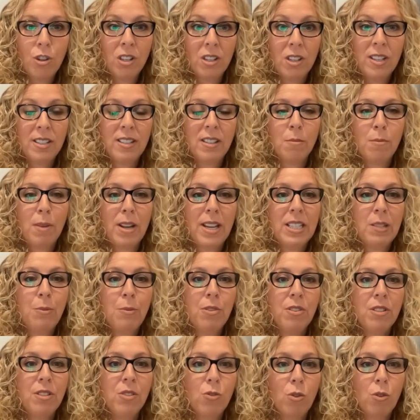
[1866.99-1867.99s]
at least in my
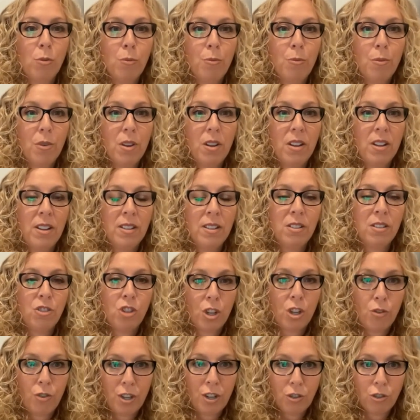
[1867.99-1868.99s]
experience, from
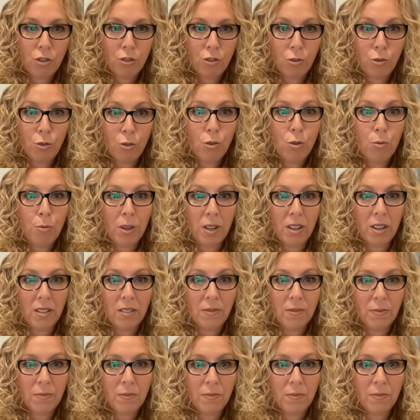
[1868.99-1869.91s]
intergenerational trauma.